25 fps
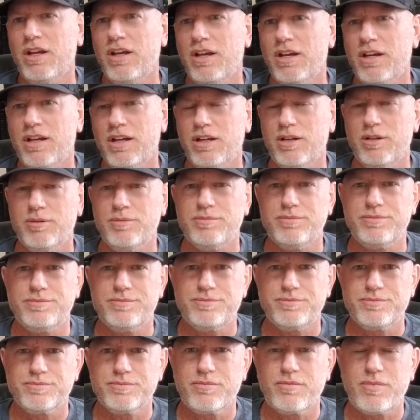
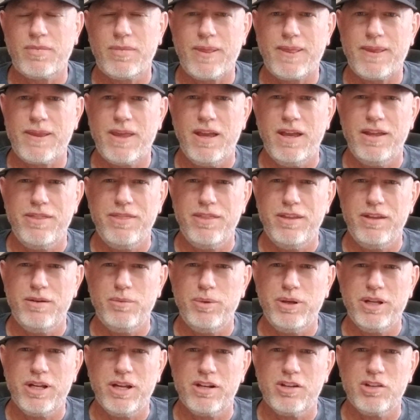And then
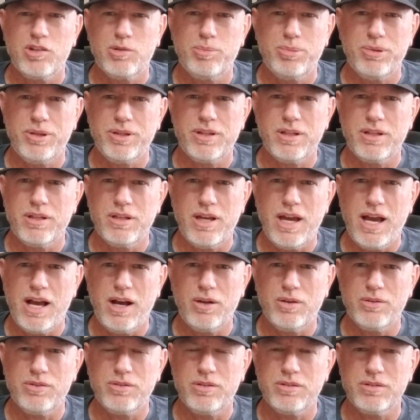we kind of split the
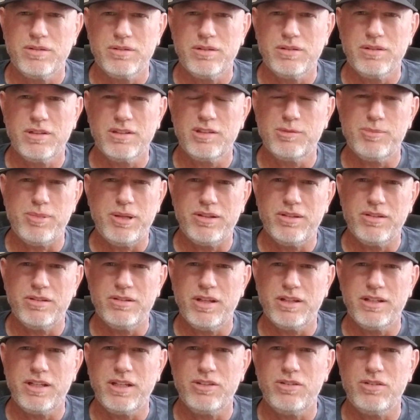house expenses,
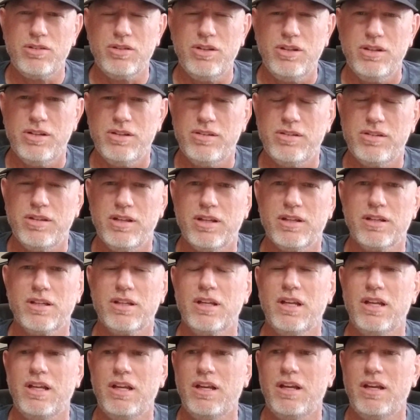I guess you could say.